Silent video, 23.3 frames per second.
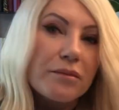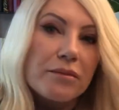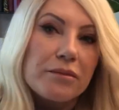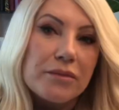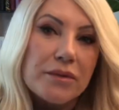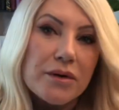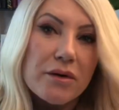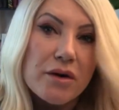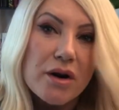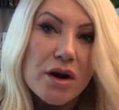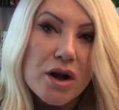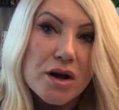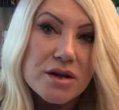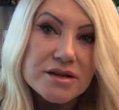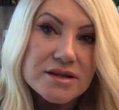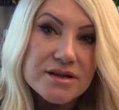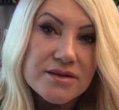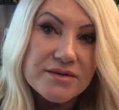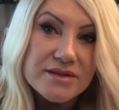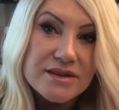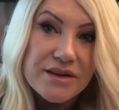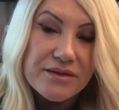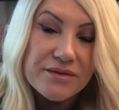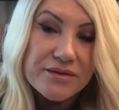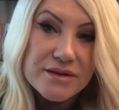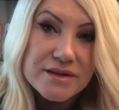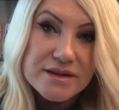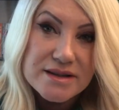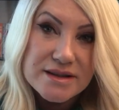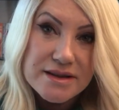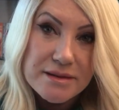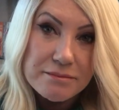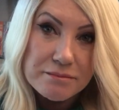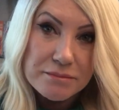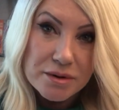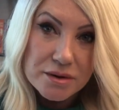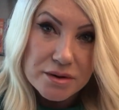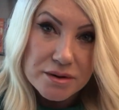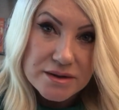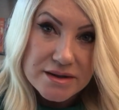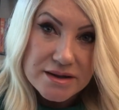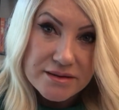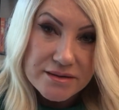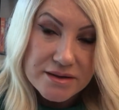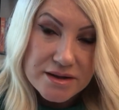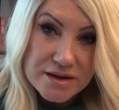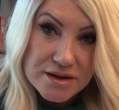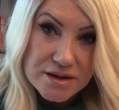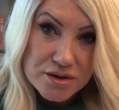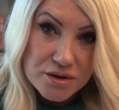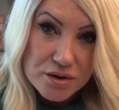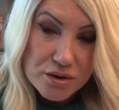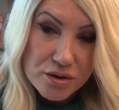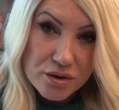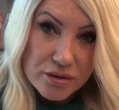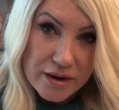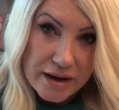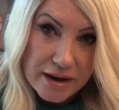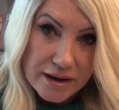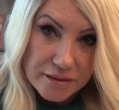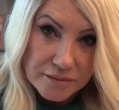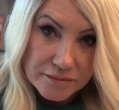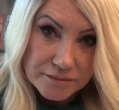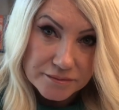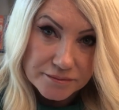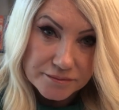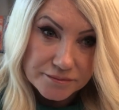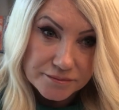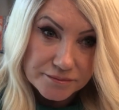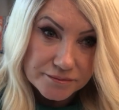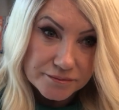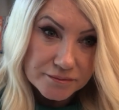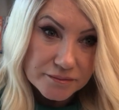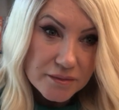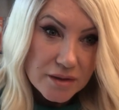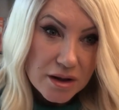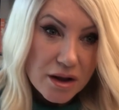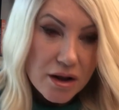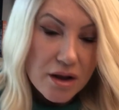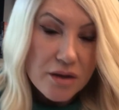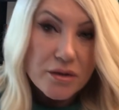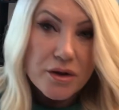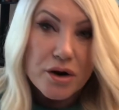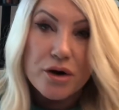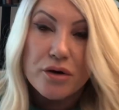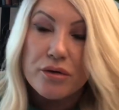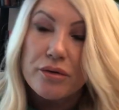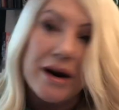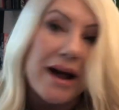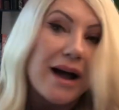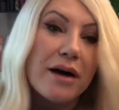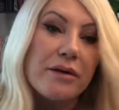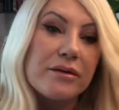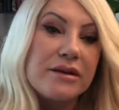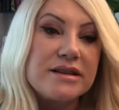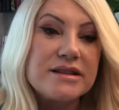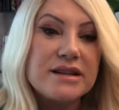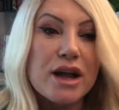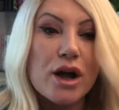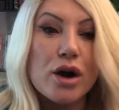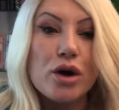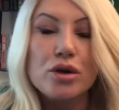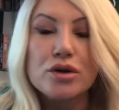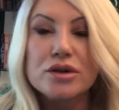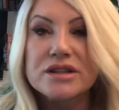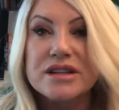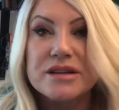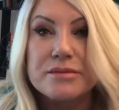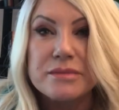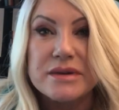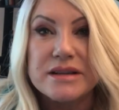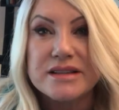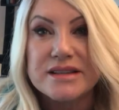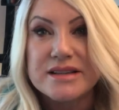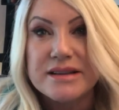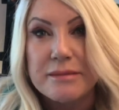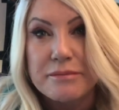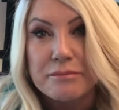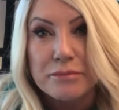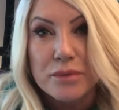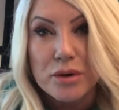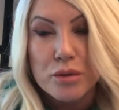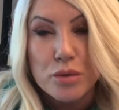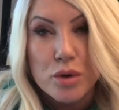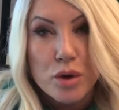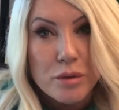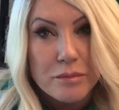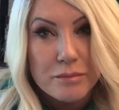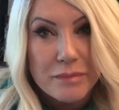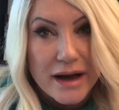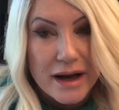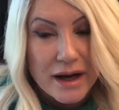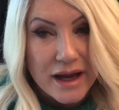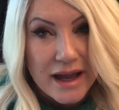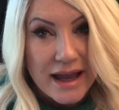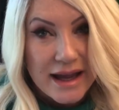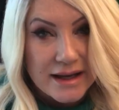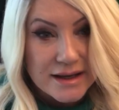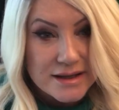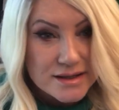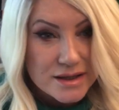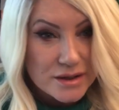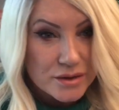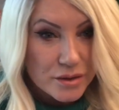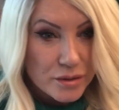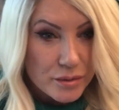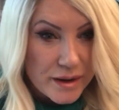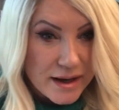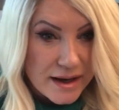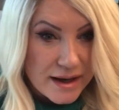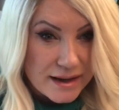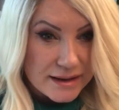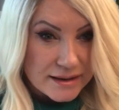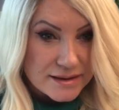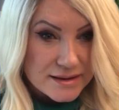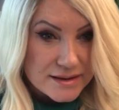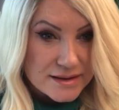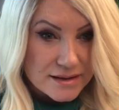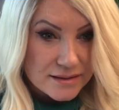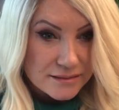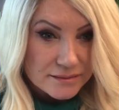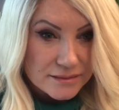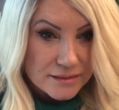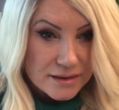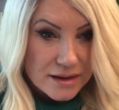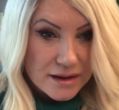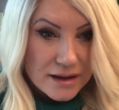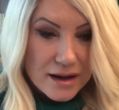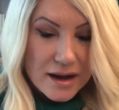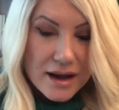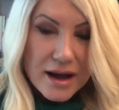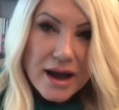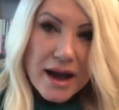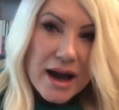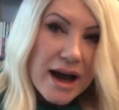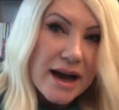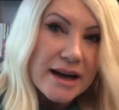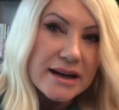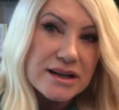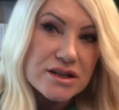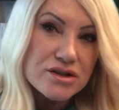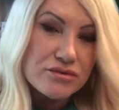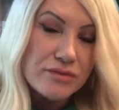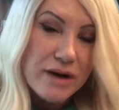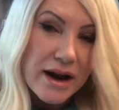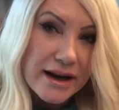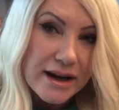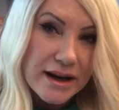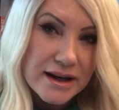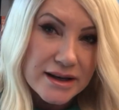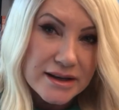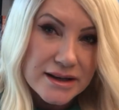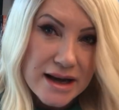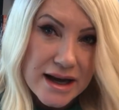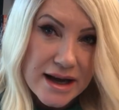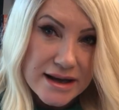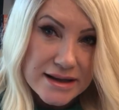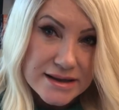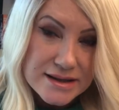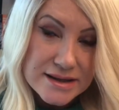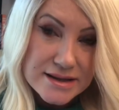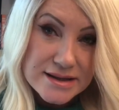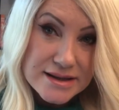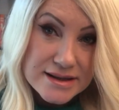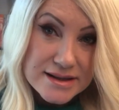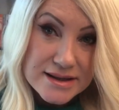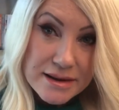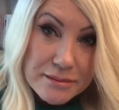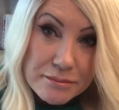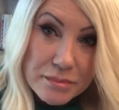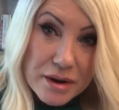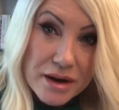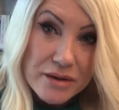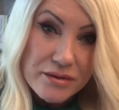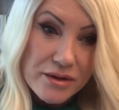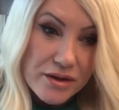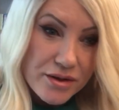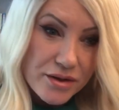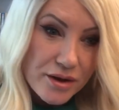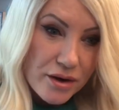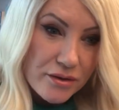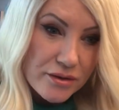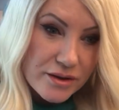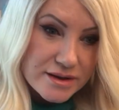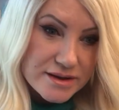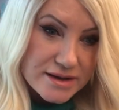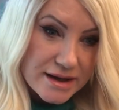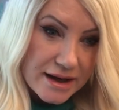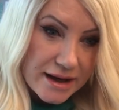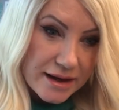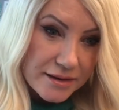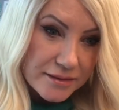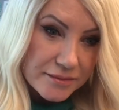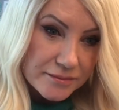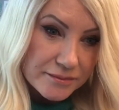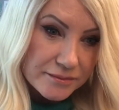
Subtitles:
there are lots of different symbols in the story. The crown is the ultimate symbol worn by kings and queens, and it's recognised as a symbol of authority.